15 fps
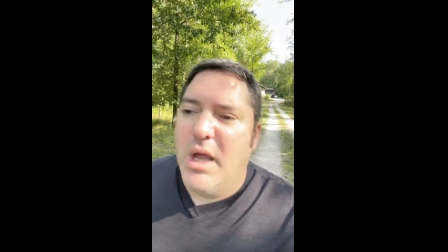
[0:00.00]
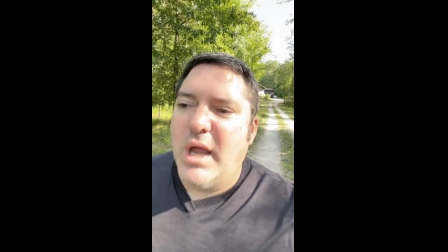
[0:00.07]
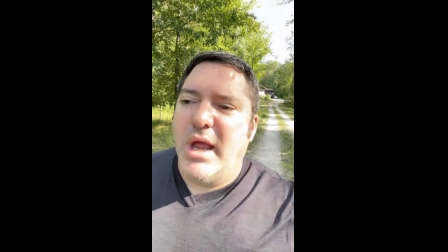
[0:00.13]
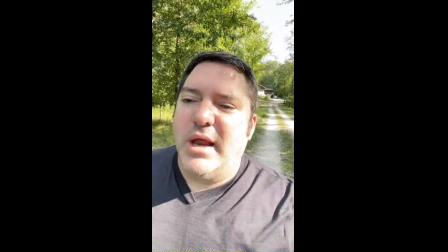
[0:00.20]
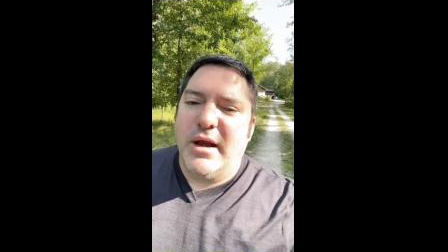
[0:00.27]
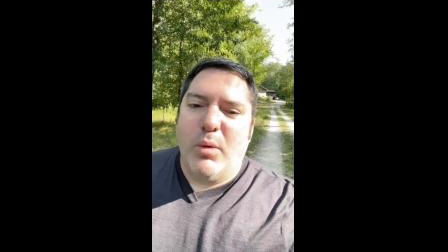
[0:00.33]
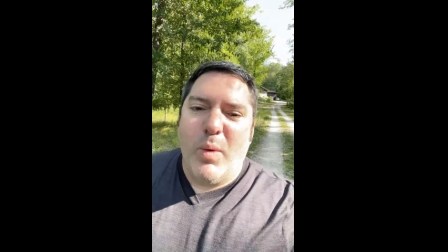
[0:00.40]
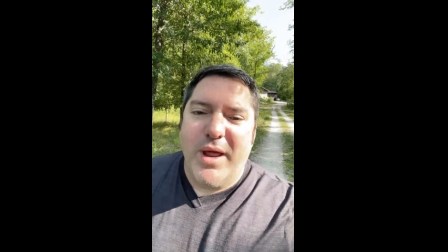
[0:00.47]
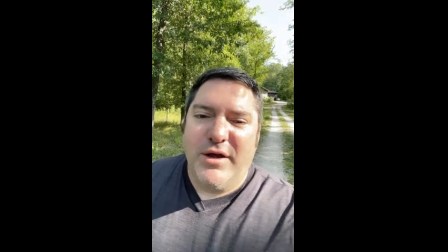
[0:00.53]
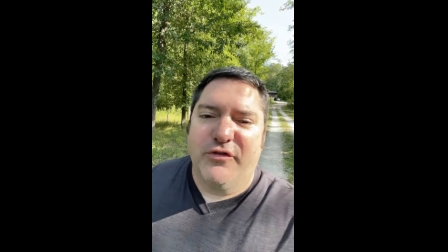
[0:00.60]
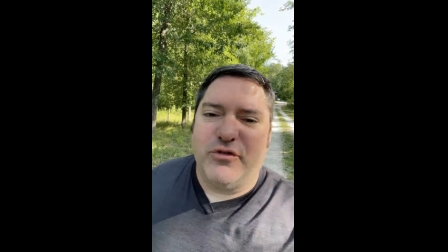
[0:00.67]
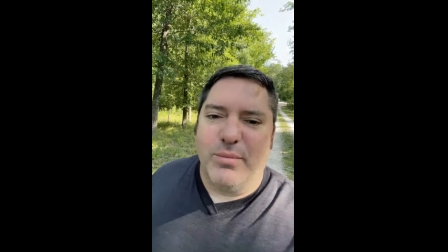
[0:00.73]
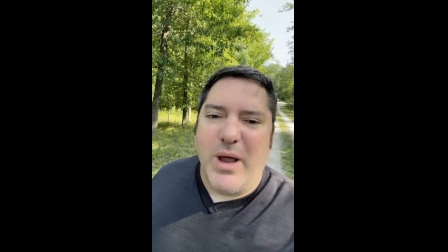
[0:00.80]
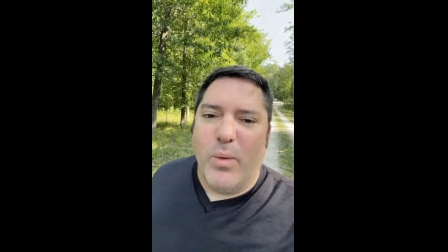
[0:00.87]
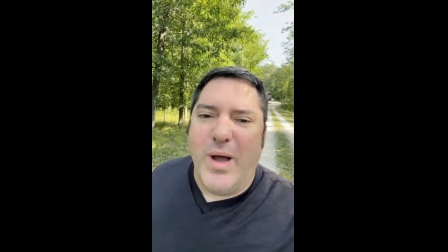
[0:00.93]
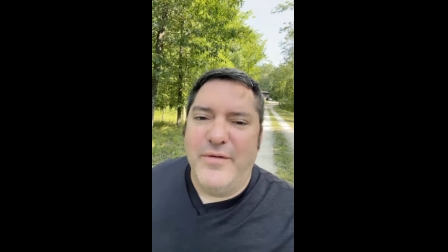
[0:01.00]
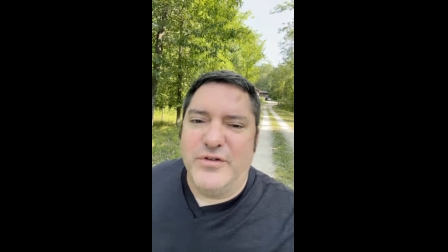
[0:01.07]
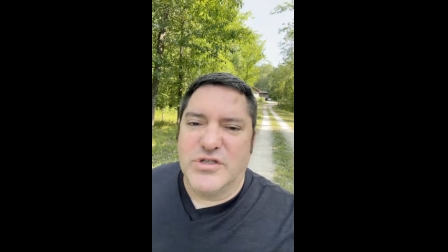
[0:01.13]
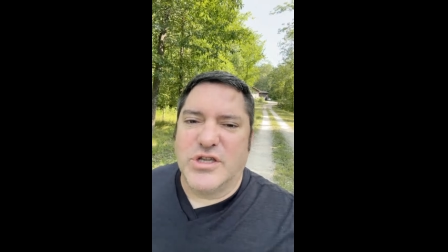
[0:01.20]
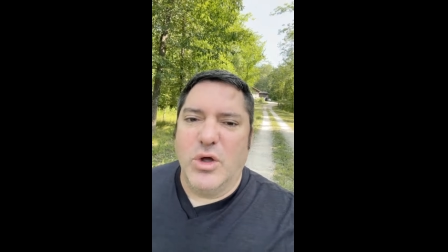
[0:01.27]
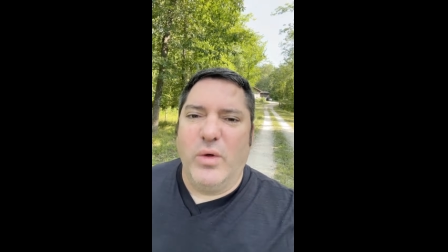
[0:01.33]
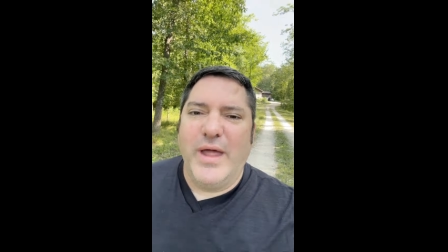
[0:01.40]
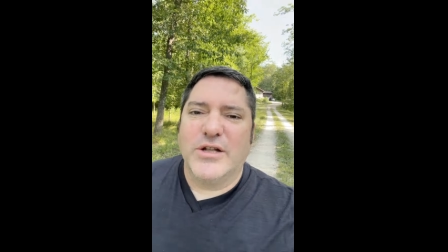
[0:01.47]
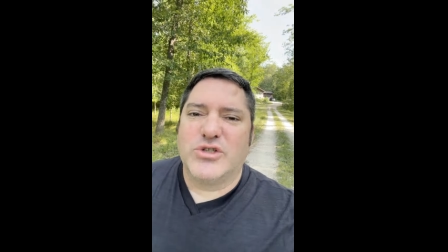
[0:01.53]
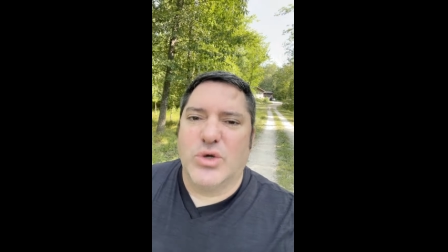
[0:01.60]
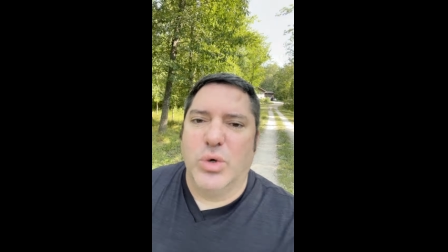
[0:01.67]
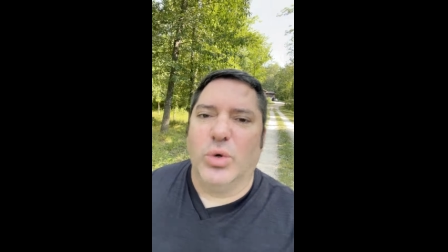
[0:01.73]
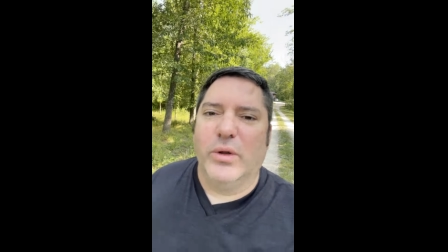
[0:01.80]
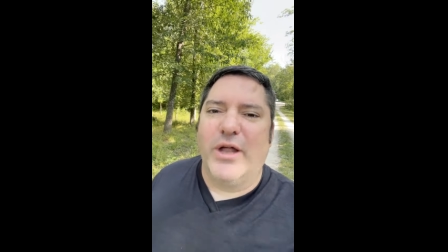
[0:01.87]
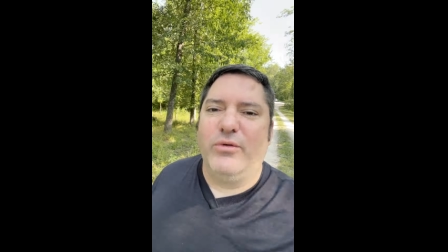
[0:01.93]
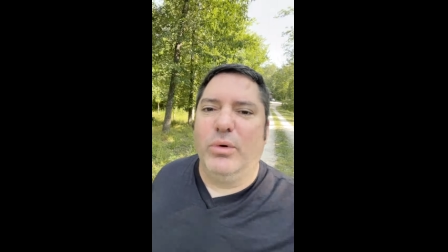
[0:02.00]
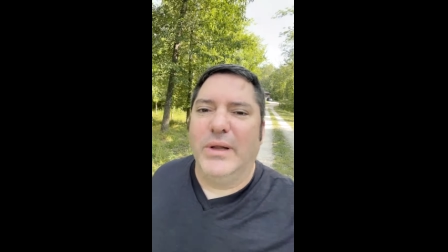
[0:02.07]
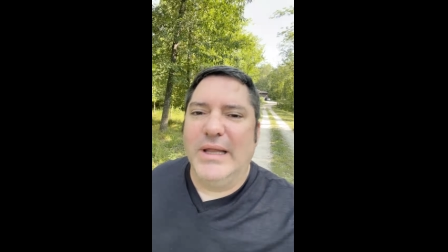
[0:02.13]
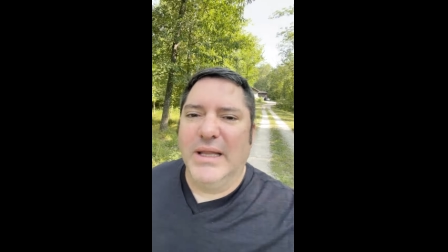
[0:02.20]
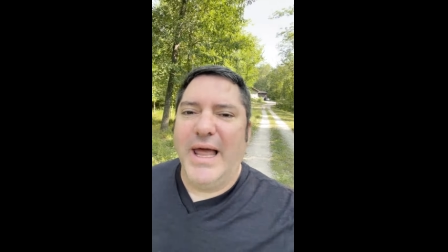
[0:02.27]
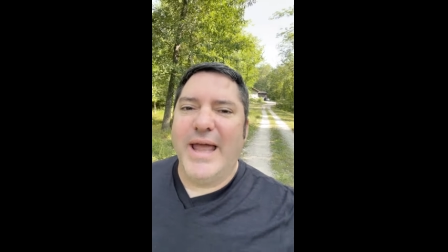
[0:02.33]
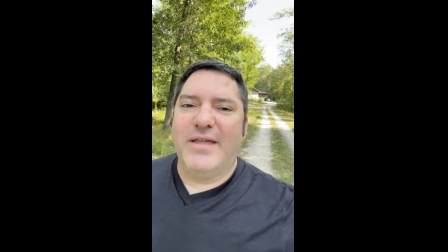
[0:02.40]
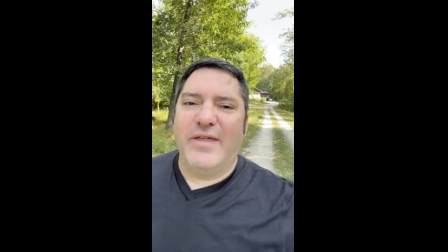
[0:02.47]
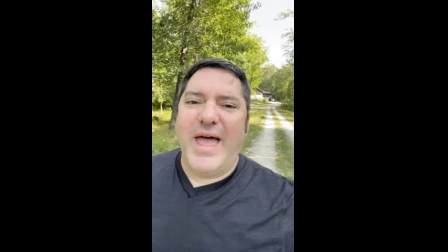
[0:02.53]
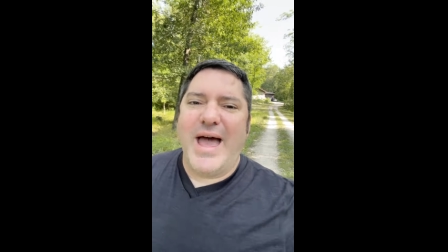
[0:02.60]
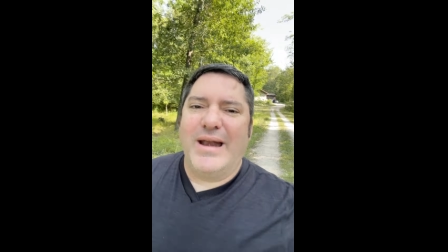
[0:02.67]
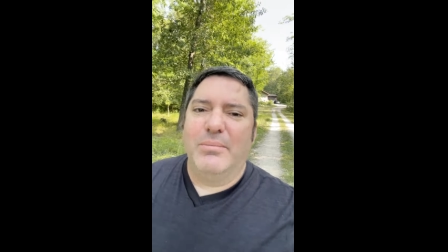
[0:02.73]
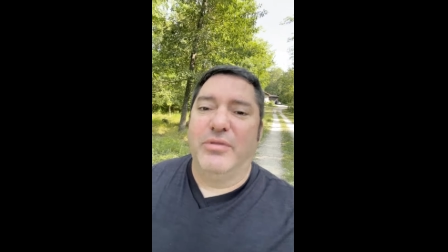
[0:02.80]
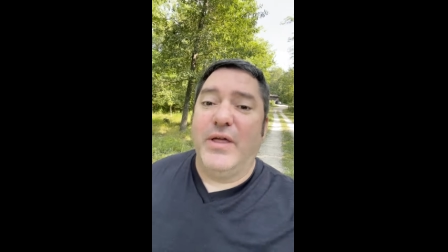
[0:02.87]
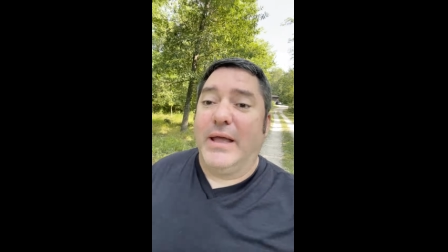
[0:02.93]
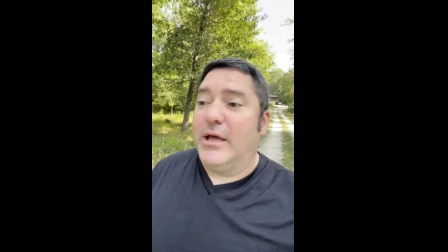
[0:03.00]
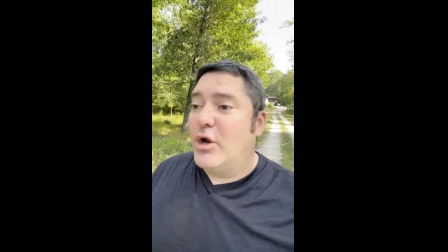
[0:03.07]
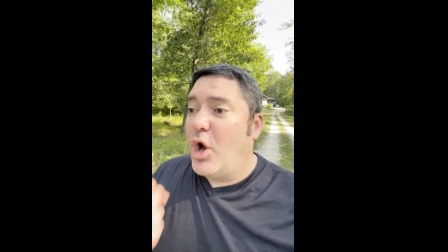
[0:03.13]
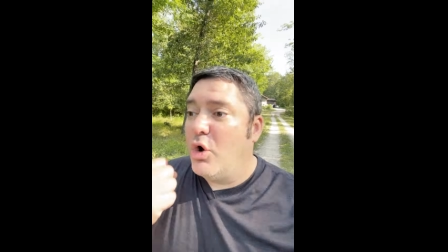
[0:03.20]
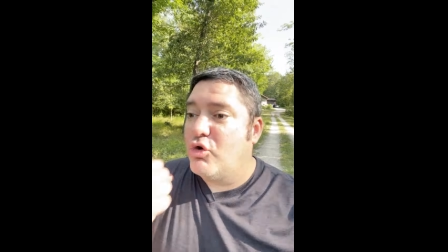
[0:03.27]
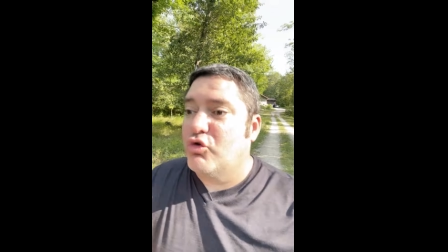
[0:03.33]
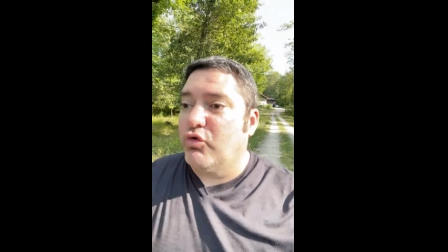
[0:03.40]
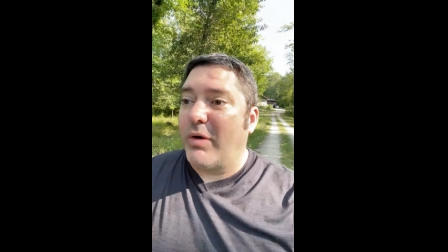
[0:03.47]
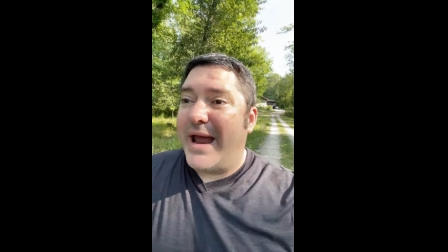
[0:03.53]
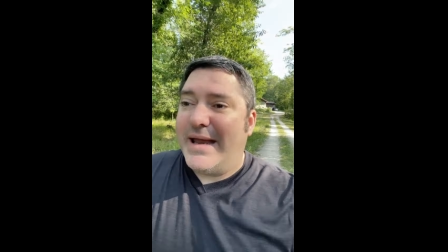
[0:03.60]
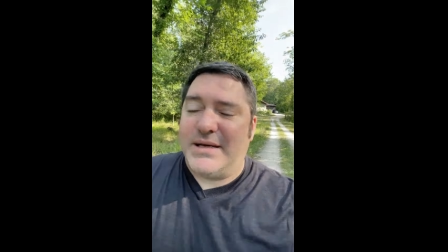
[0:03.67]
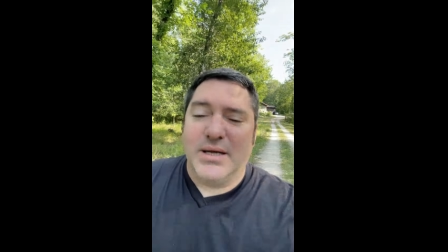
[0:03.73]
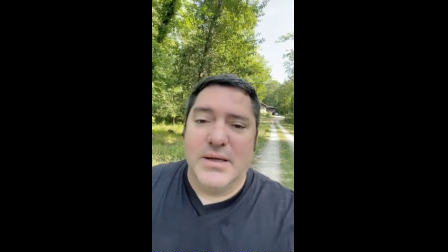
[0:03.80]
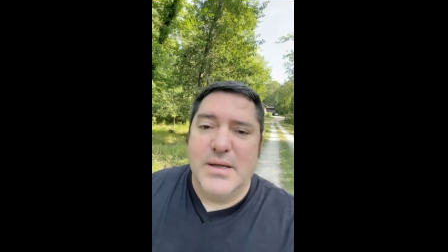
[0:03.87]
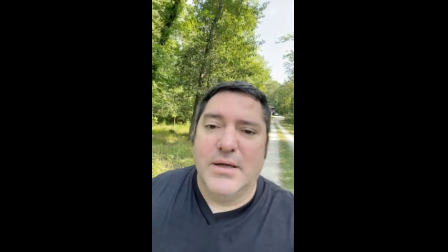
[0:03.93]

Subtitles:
And I waited for my wife to say, oh, that's cool, I'd really like that. And I'm thinking, oh, great.